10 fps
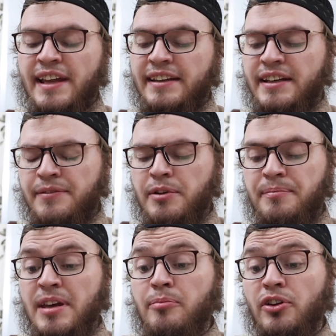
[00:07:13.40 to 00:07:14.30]

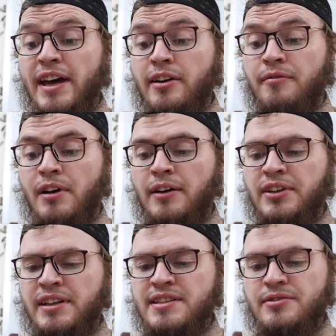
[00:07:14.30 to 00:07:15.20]
different people that are involved
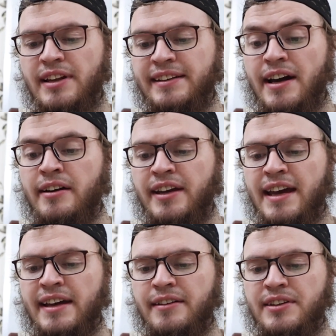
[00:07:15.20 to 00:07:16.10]
in this, or like the
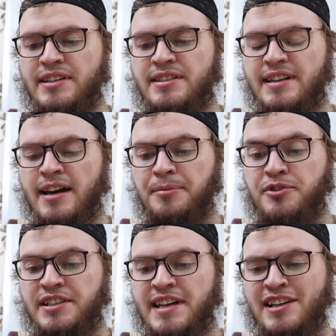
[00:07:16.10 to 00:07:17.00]
arkan of this
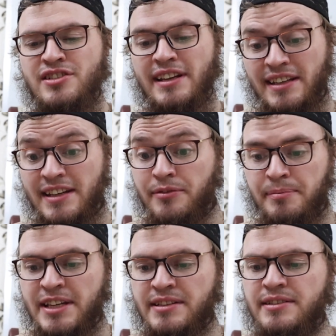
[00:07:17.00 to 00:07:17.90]
transaction, like the
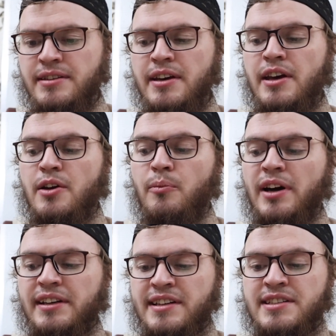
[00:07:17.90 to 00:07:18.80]
different pieces.
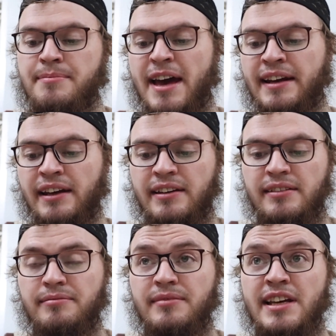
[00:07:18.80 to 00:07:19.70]
One is the malik.
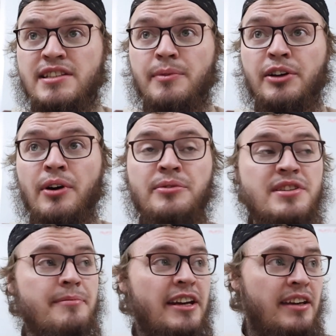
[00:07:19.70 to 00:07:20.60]
He's the one who owns
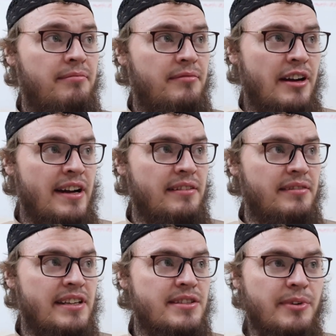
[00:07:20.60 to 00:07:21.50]
the money. All right,
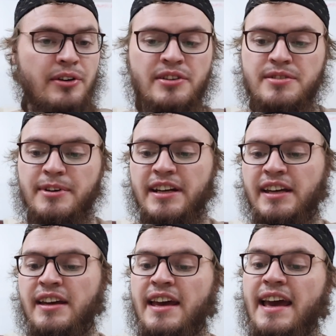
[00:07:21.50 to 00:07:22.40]
he's the one who owns the
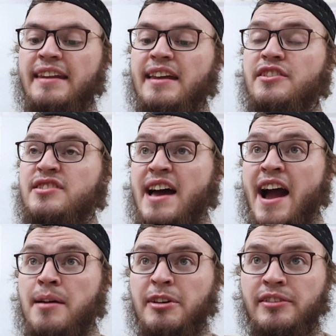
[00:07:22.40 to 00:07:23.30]
money. And then there's the
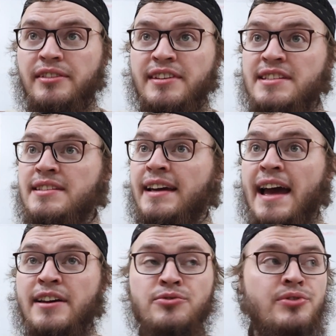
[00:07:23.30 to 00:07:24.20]
amil. This is the
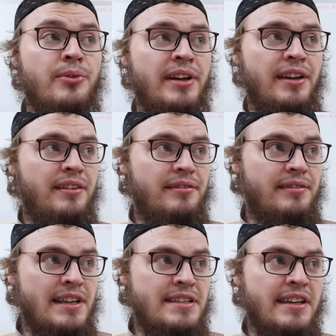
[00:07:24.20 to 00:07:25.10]
guy who's doing it.
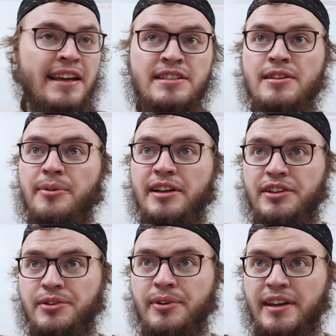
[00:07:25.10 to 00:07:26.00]
He's the
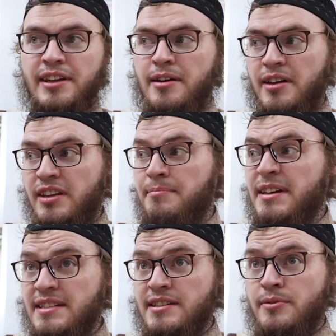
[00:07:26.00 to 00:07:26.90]
one doing the
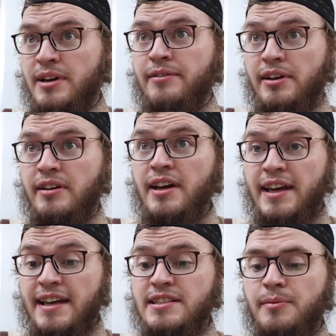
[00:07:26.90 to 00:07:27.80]
business or whatever.
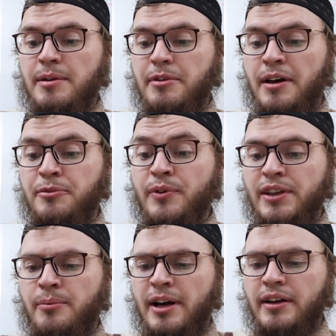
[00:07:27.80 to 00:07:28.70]
He's the one doing
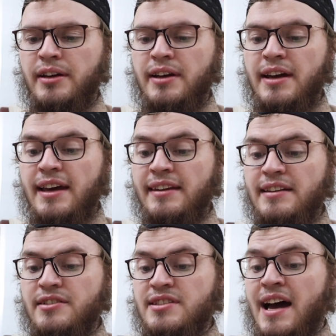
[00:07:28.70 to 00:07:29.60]
the work. And
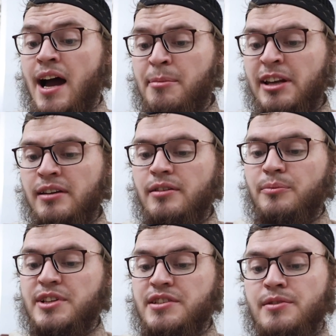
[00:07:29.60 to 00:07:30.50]
then there's the amal,
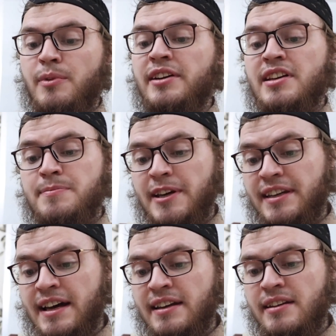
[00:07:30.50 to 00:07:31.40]
which is the work that's being
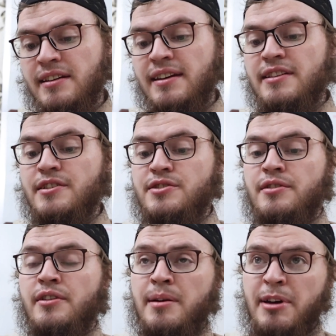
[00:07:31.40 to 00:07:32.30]
done. There's
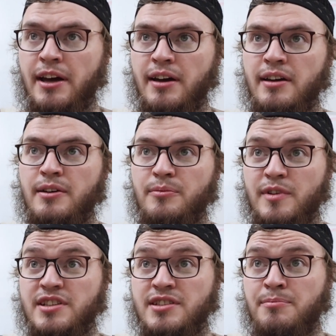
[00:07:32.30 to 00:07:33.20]
the ribh,
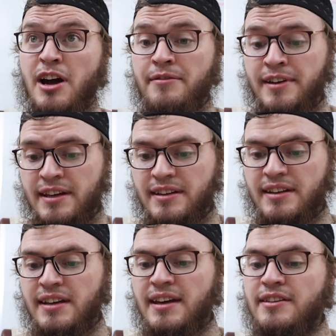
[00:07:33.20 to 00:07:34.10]
which is the profit.
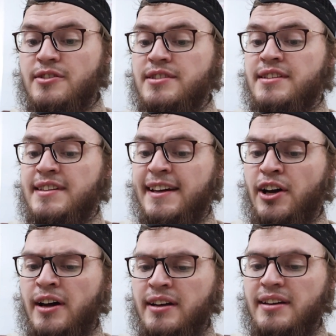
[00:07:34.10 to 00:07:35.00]
There's the
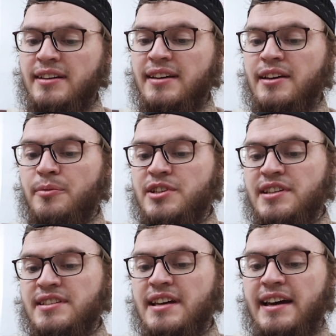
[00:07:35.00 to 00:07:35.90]
sigha, which
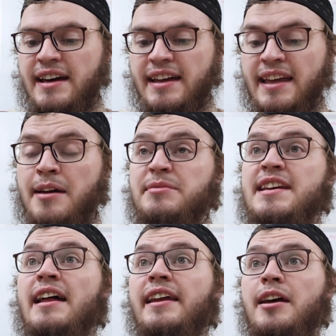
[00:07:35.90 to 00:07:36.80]
is him
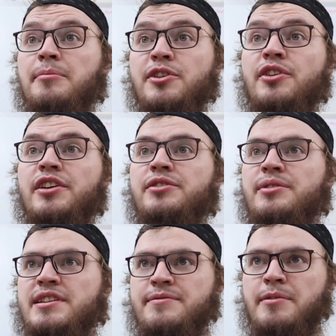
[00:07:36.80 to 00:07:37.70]
telling him, you're going to do
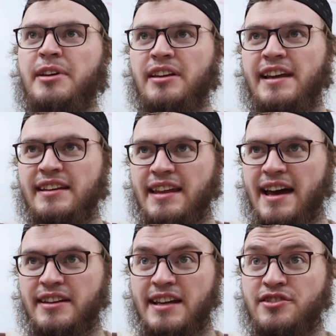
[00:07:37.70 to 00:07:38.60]
this for me, like
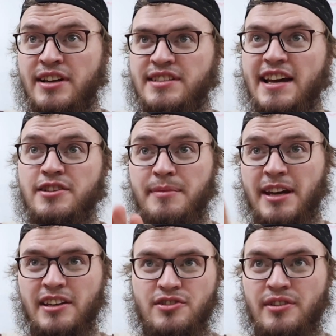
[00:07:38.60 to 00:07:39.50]
that transaction,
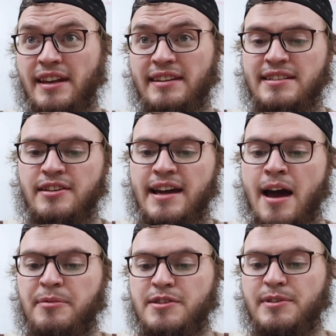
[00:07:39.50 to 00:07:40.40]
making sure that this
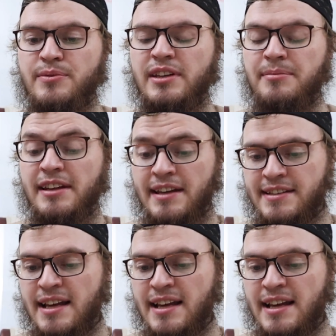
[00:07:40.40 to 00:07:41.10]
happens between them, that they